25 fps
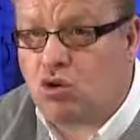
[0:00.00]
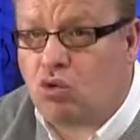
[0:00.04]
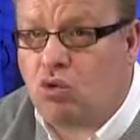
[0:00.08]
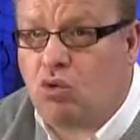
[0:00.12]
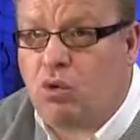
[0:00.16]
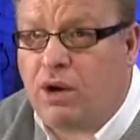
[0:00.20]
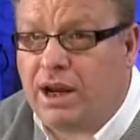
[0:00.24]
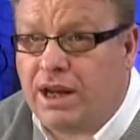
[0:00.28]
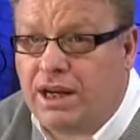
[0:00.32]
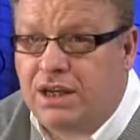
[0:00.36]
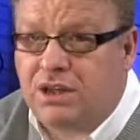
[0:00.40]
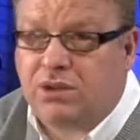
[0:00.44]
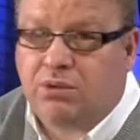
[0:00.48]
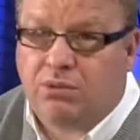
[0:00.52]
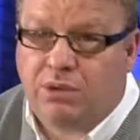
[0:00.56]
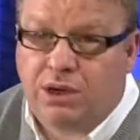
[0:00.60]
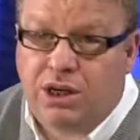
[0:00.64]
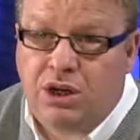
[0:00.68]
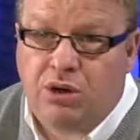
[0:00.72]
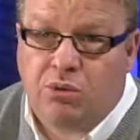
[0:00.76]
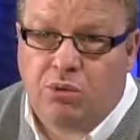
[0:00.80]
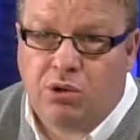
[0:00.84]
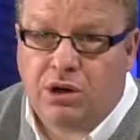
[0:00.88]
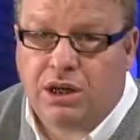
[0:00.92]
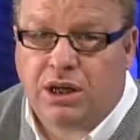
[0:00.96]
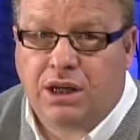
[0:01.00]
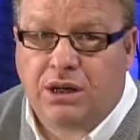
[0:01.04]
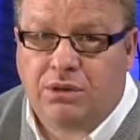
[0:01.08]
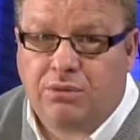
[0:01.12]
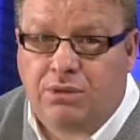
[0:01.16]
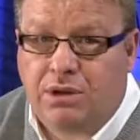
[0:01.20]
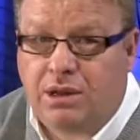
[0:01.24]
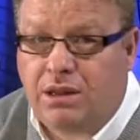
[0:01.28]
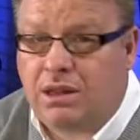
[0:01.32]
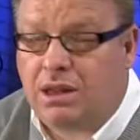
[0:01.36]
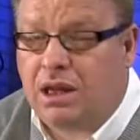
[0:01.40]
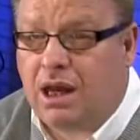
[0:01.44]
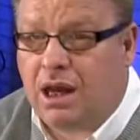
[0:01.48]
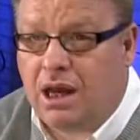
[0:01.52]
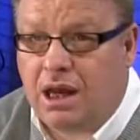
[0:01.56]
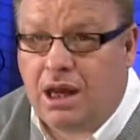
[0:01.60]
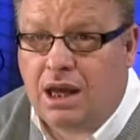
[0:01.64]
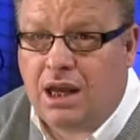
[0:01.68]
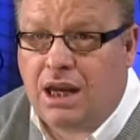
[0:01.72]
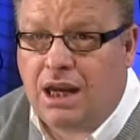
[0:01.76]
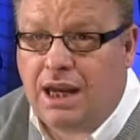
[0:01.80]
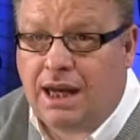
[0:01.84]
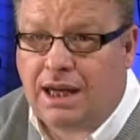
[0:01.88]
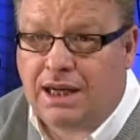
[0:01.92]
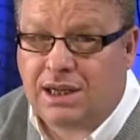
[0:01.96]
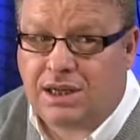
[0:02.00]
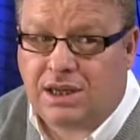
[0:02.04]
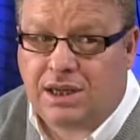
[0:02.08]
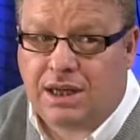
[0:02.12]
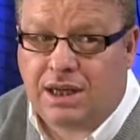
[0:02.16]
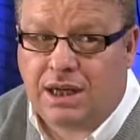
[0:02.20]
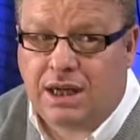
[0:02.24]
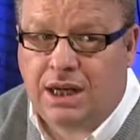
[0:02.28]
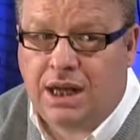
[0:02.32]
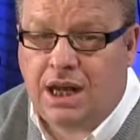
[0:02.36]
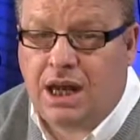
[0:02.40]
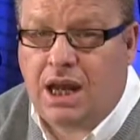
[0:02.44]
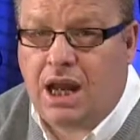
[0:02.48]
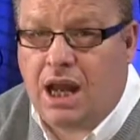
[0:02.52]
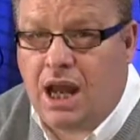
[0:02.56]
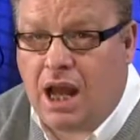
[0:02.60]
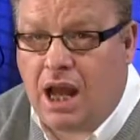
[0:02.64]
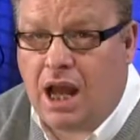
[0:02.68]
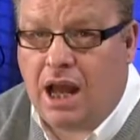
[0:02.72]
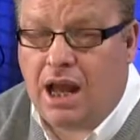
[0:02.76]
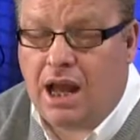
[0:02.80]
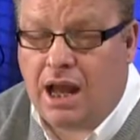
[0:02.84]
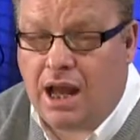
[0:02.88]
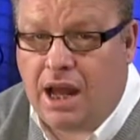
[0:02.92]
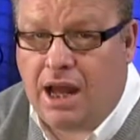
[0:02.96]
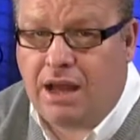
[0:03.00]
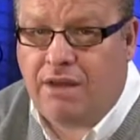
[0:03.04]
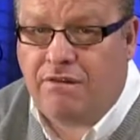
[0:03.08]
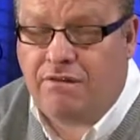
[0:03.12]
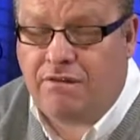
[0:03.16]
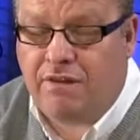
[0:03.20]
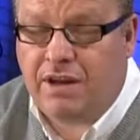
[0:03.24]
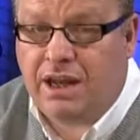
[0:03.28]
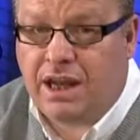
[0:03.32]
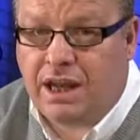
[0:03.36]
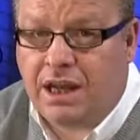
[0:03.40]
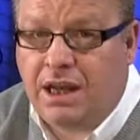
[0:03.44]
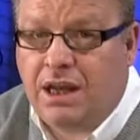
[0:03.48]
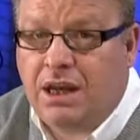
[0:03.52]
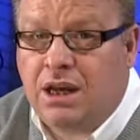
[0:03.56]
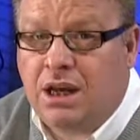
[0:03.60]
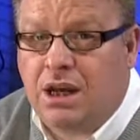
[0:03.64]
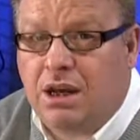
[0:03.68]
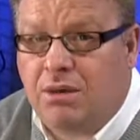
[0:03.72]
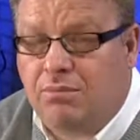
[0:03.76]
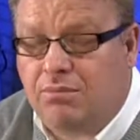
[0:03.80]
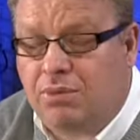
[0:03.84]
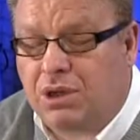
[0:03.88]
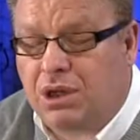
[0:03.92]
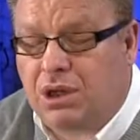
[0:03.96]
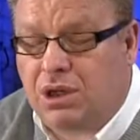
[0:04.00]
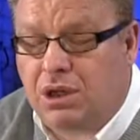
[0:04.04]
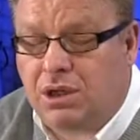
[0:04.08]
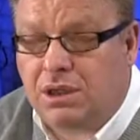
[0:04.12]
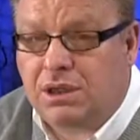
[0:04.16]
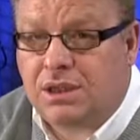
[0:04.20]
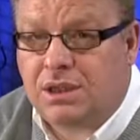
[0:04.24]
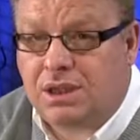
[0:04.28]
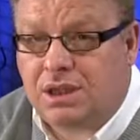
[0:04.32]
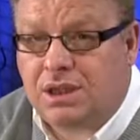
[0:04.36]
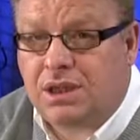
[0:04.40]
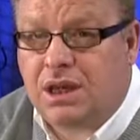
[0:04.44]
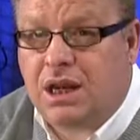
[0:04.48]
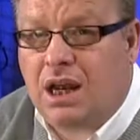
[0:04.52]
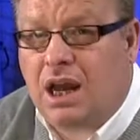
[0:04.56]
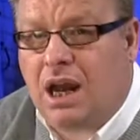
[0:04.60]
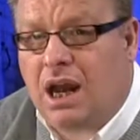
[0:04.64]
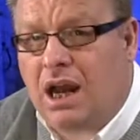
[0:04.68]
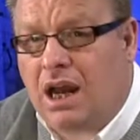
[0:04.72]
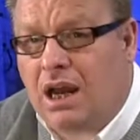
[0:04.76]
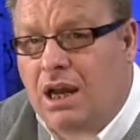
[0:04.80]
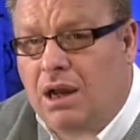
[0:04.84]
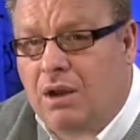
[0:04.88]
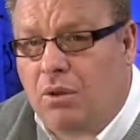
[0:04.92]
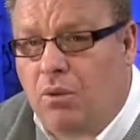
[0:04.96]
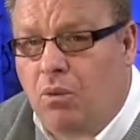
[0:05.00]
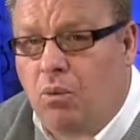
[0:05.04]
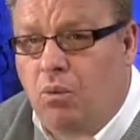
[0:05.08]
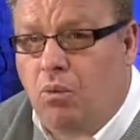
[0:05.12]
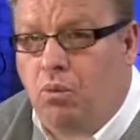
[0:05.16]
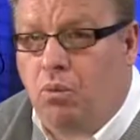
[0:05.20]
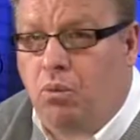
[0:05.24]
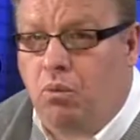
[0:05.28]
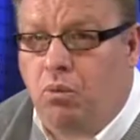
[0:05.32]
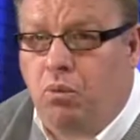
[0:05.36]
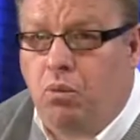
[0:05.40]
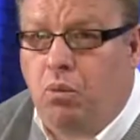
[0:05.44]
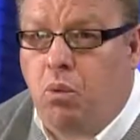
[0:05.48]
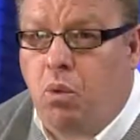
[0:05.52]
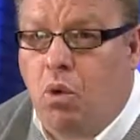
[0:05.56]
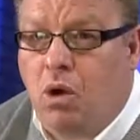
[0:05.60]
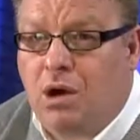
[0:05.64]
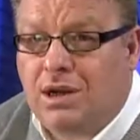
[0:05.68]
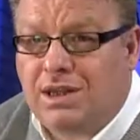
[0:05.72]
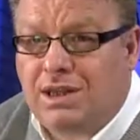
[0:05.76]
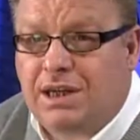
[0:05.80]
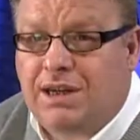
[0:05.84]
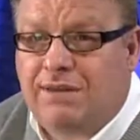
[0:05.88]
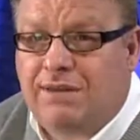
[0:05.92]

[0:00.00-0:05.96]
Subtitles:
great when you're working with legacy AV, because what